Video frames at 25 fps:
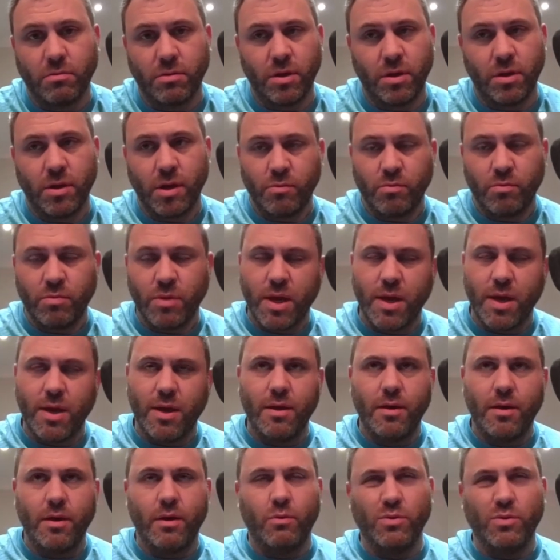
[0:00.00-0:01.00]
I
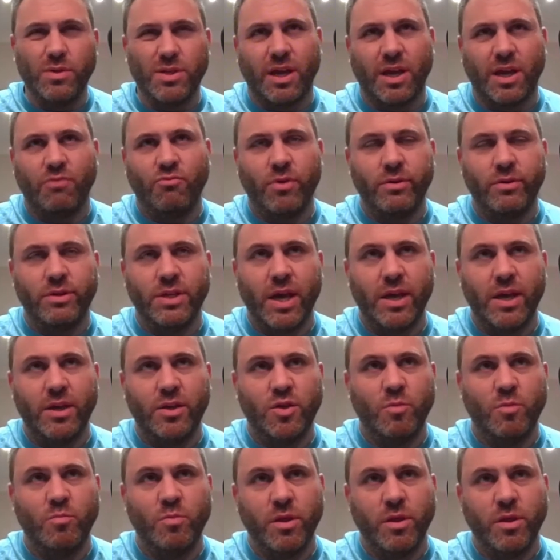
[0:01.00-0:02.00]
wouldn't say
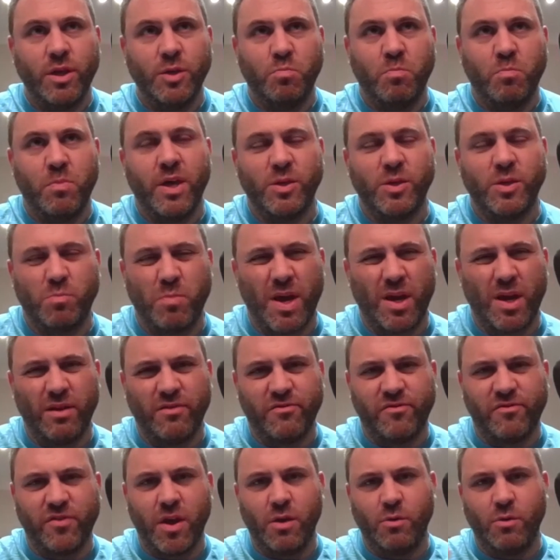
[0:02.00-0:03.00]
rotation, but there's been a
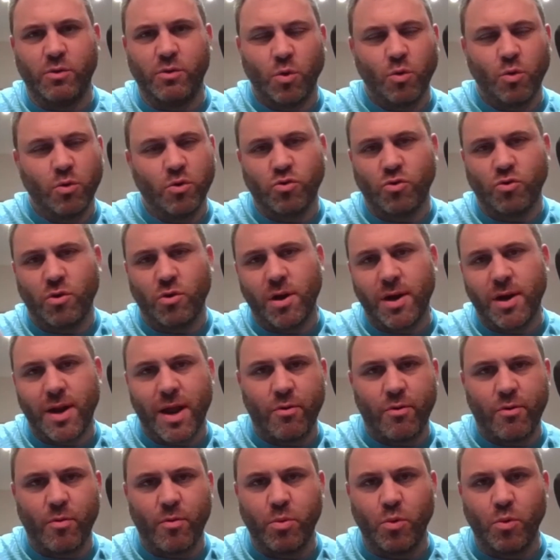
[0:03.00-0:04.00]
few sort of trial and
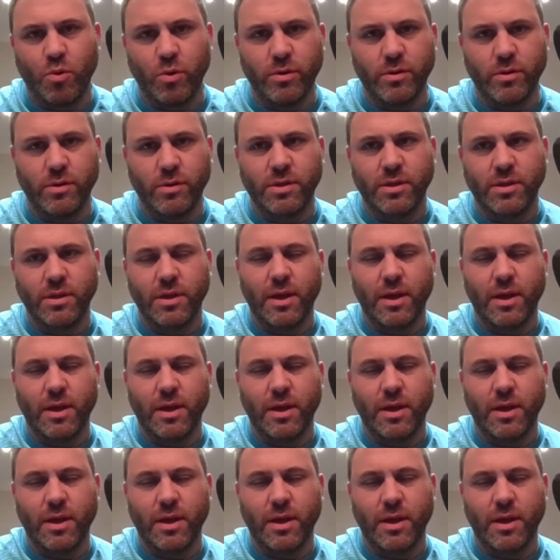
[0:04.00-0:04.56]
error points.